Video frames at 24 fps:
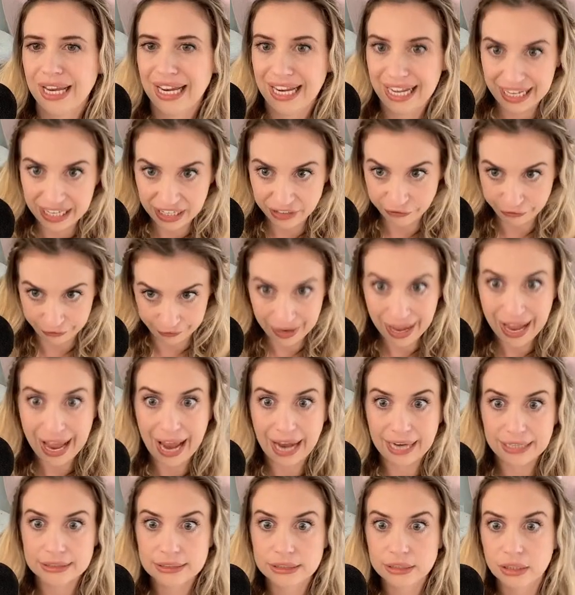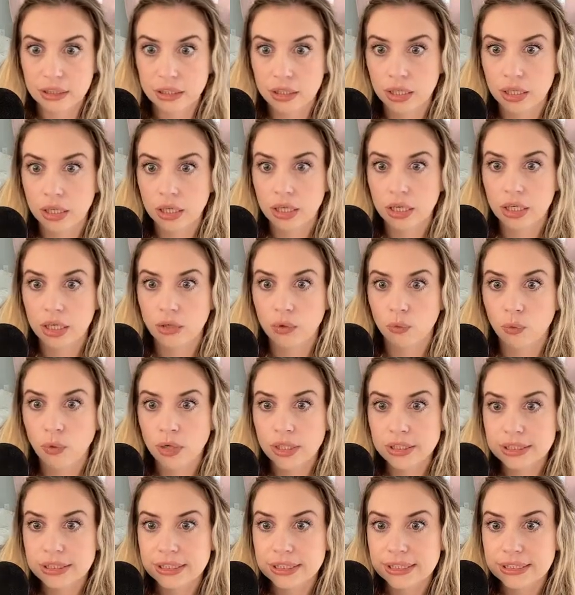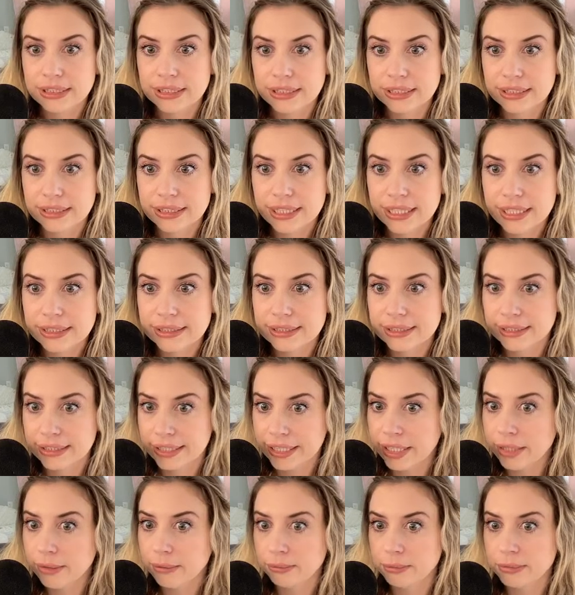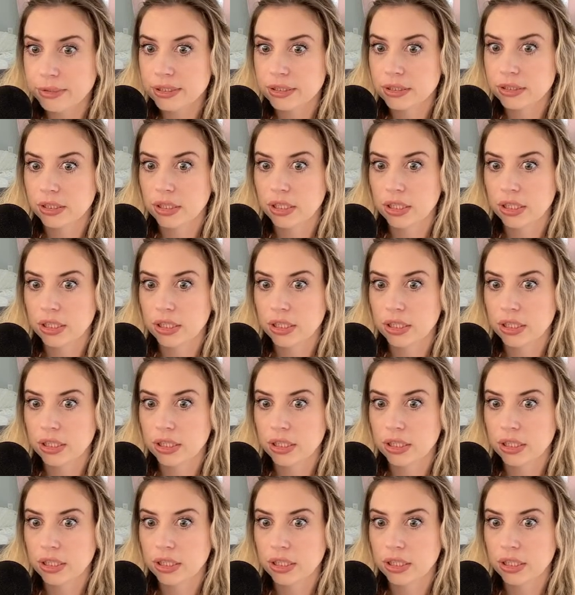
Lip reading: In fact, 166 seems